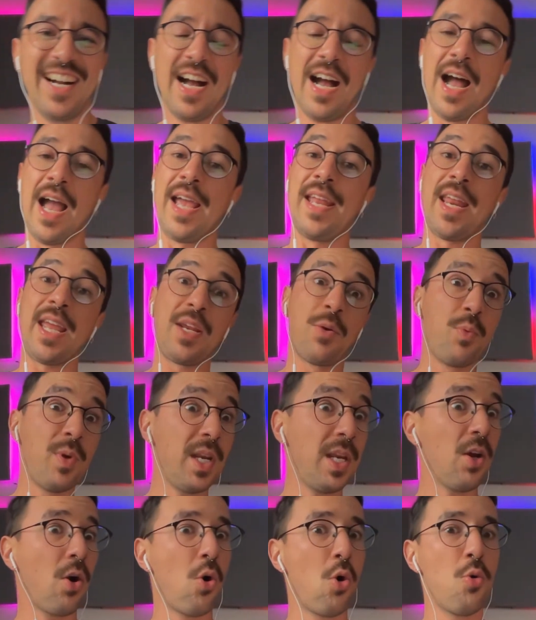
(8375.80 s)
And I
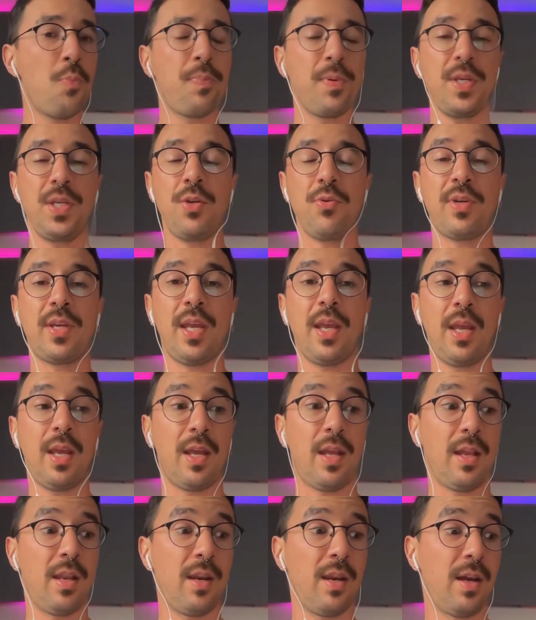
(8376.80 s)
really hope you
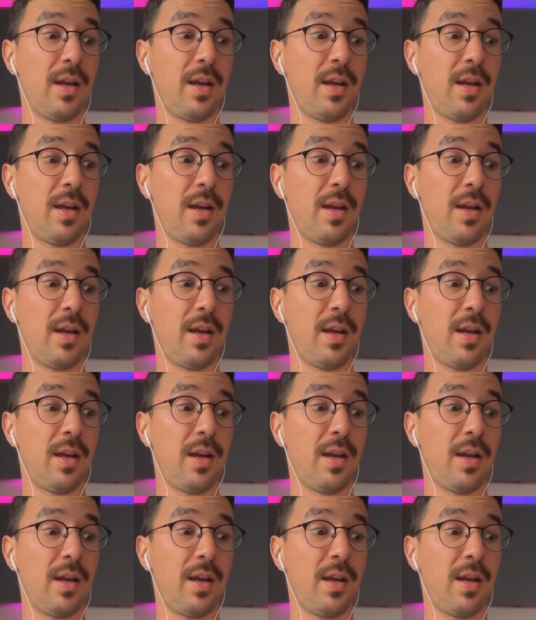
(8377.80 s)
can